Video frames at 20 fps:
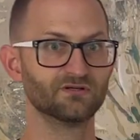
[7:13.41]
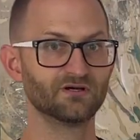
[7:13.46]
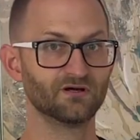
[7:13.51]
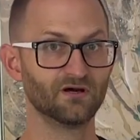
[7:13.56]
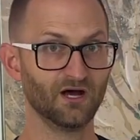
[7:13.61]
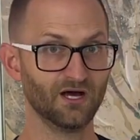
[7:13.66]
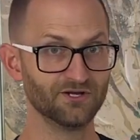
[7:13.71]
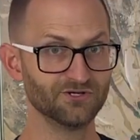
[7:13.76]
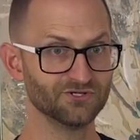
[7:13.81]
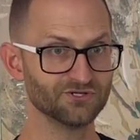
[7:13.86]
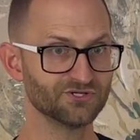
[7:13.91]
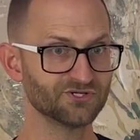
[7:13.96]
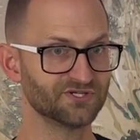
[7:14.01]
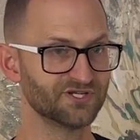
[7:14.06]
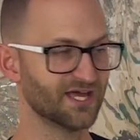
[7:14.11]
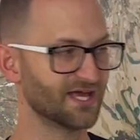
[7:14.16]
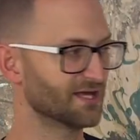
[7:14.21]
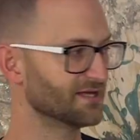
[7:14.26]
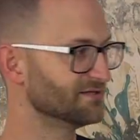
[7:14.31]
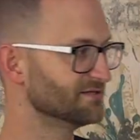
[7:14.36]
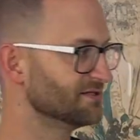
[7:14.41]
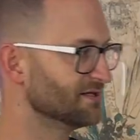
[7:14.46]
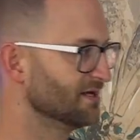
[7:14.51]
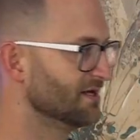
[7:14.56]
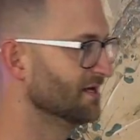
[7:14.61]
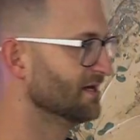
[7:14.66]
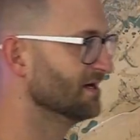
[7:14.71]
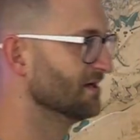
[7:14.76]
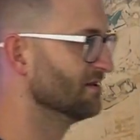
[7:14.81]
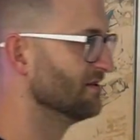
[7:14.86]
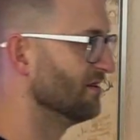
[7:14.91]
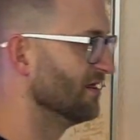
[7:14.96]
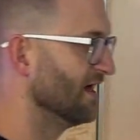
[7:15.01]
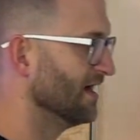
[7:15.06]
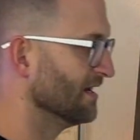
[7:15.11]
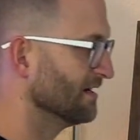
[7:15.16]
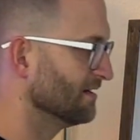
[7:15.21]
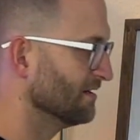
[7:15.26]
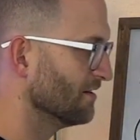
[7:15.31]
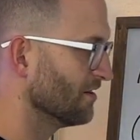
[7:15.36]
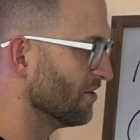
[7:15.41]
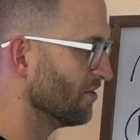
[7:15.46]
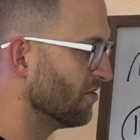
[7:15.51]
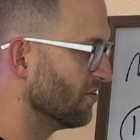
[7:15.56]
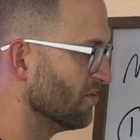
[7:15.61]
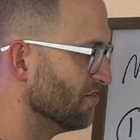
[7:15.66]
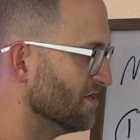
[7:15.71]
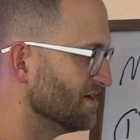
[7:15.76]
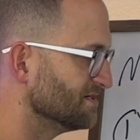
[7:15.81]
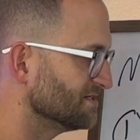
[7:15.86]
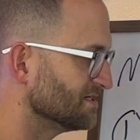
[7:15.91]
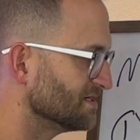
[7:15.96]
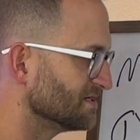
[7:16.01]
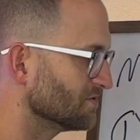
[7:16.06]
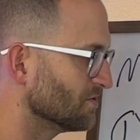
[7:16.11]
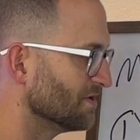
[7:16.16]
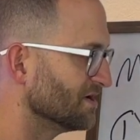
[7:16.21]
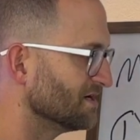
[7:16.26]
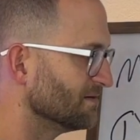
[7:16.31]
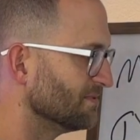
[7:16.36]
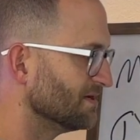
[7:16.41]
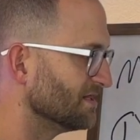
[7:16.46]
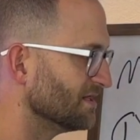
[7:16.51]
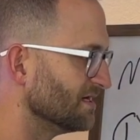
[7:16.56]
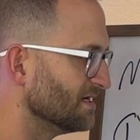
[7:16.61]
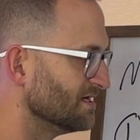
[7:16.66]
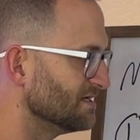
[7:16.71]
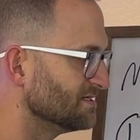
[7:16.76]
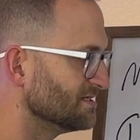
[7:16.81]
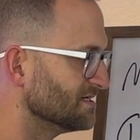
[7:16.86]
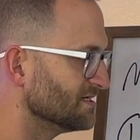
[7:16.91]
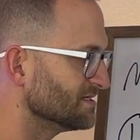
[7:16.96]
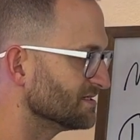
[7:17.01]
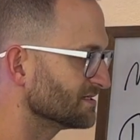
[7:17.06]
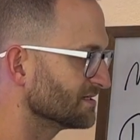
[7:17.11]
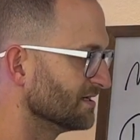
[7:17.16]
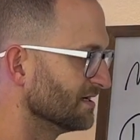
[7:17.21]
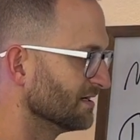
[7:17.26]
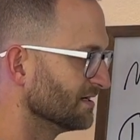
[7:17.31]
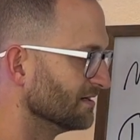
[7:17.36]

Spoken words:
understand that this is going to be the easiest,